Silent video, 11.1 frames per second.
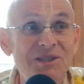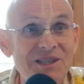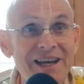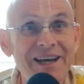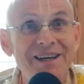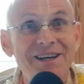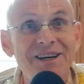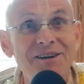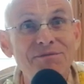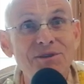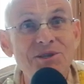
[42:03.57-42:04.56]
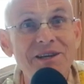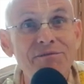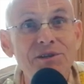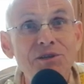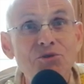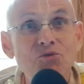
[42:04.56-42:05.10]
little snack after
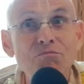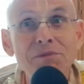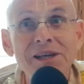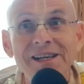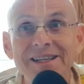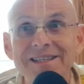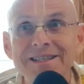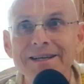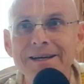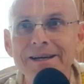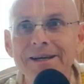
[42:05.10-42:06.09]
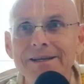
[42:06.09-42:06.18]
72 minutes,